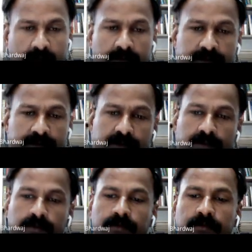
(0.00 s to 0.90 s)

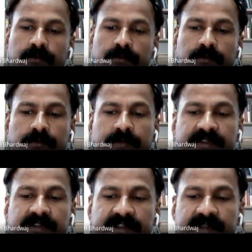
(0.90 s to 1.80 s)
So, we
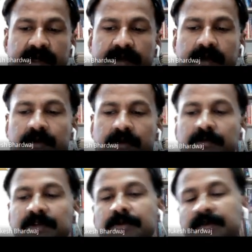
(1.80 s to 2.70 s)
say that
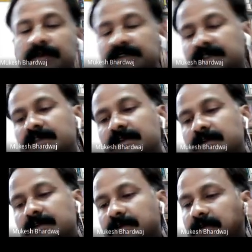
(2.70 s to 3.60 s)
atomic theory is a
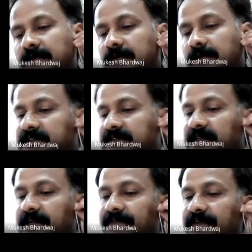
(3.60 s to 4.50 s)

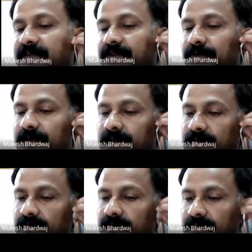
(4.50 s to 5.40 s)
scientific theory
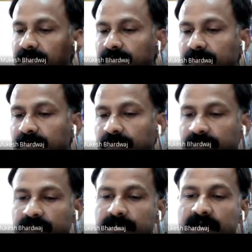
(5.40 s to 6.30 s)

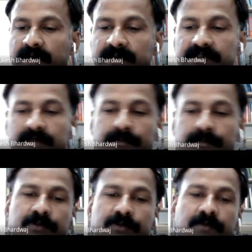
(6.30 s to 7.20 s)
that matter is
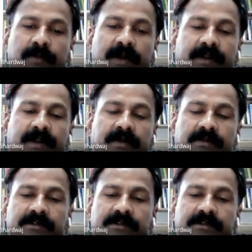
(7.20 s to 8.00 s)
composed of particles